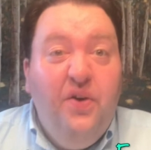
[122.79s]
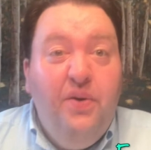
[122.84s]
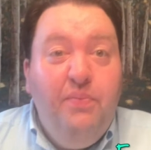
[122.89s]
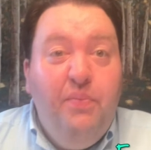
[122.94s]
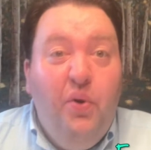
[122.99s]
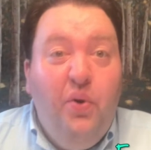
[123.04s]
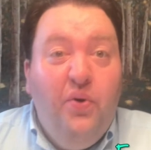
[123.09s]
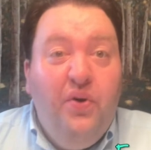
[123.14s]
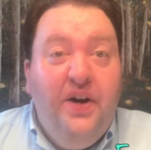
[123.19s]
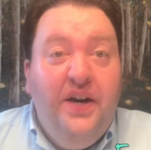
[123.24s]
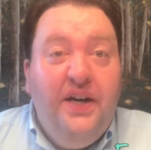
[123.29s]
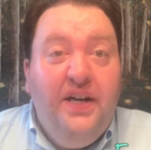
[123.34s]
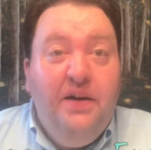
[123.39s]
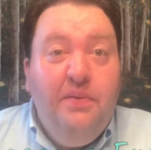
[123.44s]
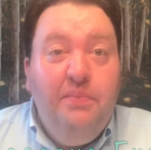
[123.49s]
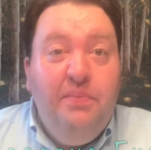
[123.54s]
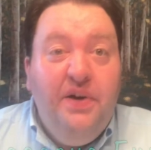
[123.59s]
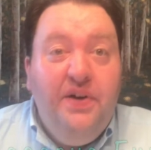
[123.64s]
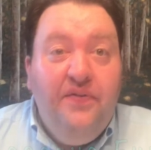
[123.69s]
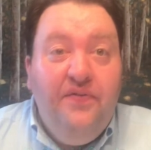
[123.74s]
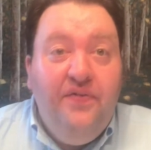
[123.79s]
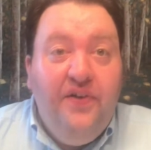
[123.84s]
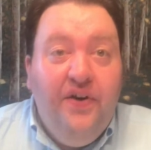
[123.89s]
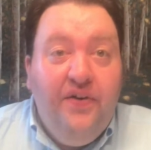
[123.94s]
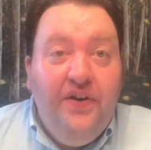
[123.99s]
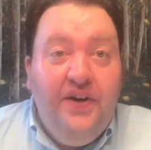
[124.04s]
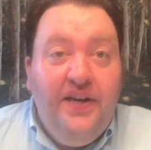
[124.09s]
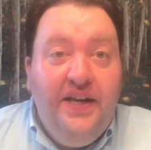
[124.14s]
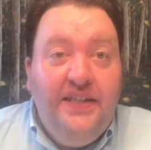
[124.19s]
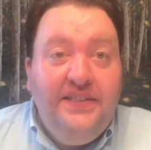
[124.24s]
boring but
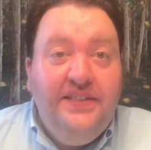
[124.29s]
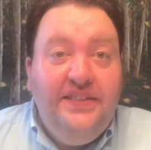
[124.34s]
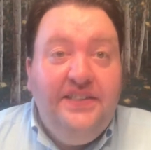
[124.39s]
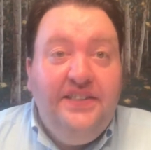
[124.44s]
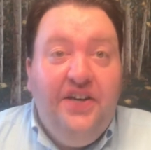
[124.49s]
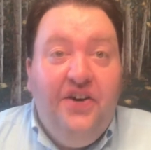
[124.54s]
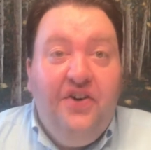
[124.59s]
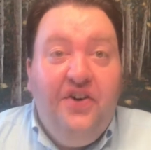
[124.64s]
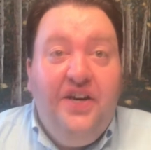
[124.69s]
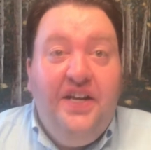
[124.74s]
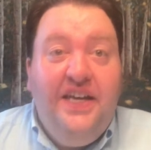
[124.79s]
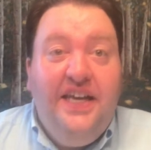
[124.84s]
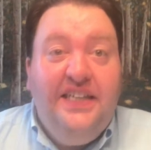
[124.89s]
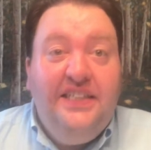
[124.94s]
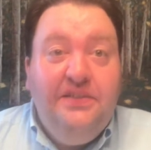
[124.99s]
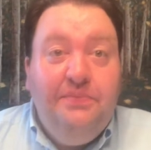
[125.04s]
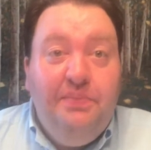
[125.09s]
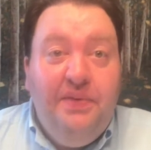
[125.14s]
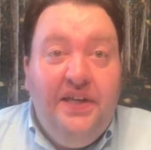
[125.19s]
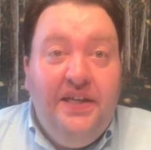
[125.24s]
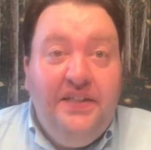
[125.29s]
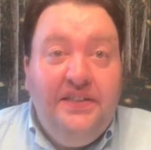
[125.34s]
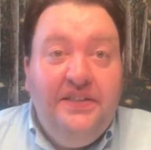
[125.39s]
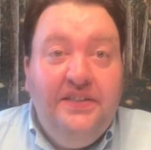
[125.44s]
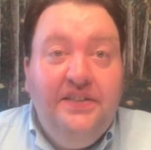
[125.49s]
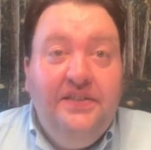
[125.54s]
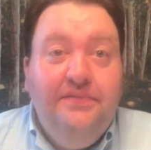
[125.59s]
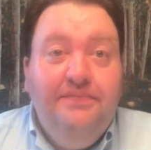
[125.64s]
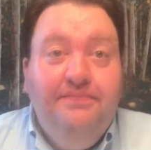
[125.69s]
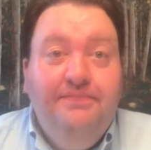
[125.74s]
very necessary
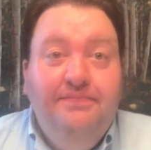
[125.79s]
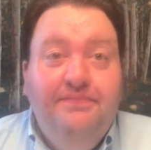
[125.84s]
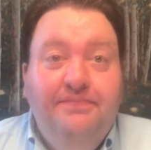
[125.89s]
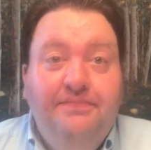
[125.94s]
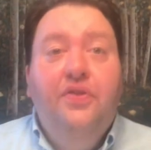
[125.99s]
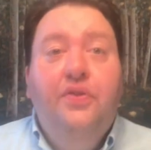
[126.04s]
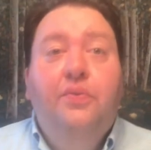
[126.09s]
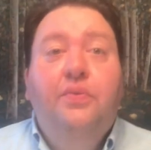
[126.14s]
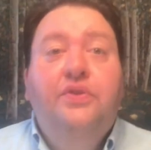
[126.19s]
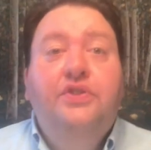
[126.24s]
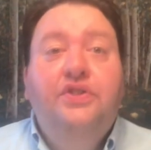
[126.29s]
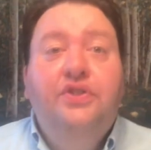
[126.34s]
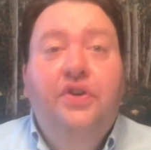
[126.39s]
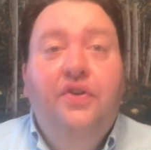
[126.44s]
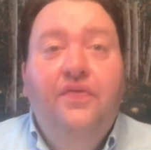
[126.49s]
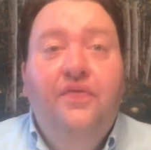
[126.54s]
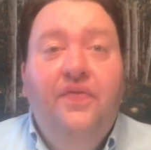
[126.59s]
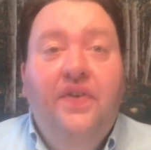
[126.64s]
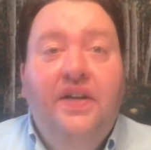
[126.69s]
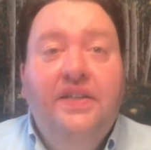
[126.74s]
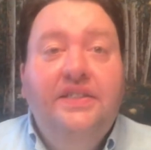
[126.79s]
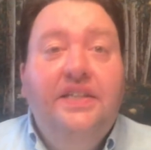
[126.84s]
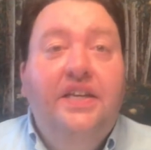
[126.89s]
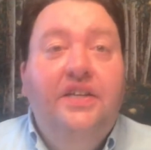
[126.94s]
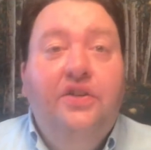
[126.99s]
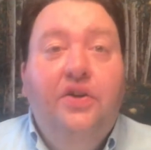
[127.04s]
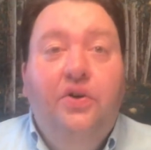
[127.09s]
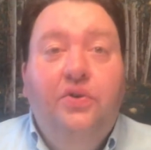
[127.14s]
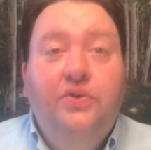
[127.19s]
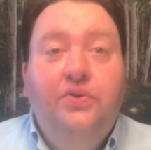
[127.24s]
expense. The reserve fund can
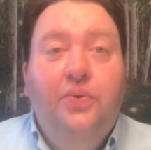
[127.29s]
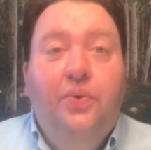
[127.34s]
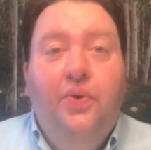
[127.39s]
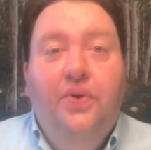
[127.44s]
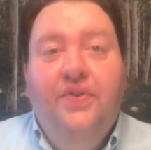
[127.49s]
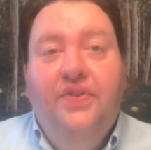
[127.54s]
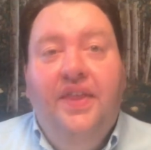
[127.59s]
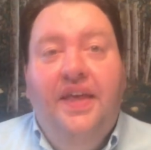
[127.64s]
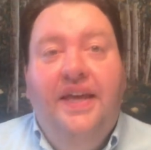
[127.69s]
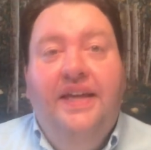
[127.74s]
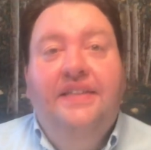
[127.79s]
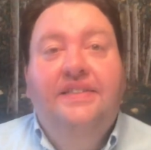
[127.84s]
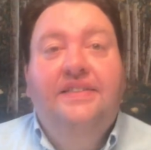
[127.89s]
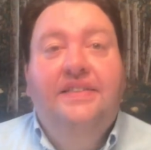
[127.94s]
go toward things